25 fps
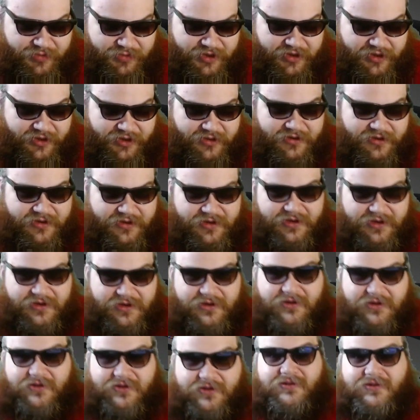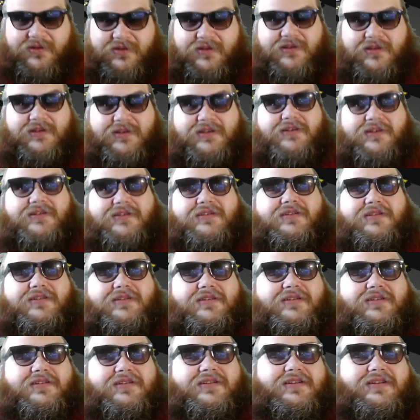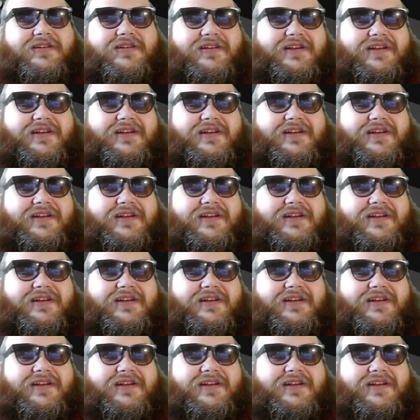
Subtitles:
pod going, I